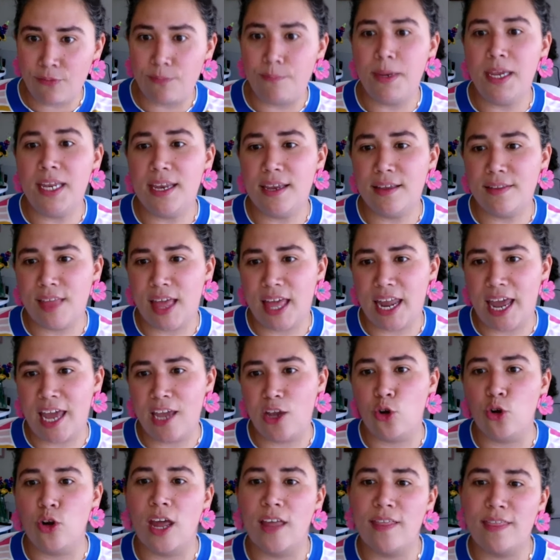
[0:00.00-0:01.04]
meaning that I
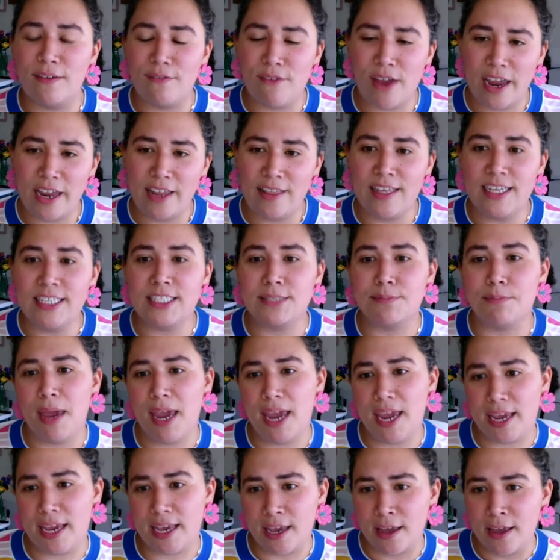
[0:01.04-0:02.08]
could at the very least
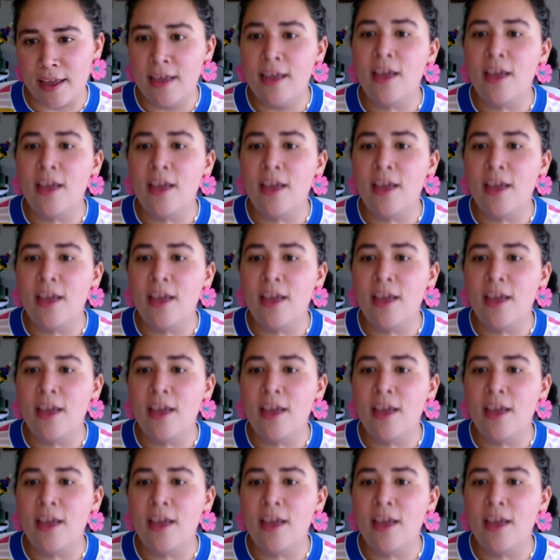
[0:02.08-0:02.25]
make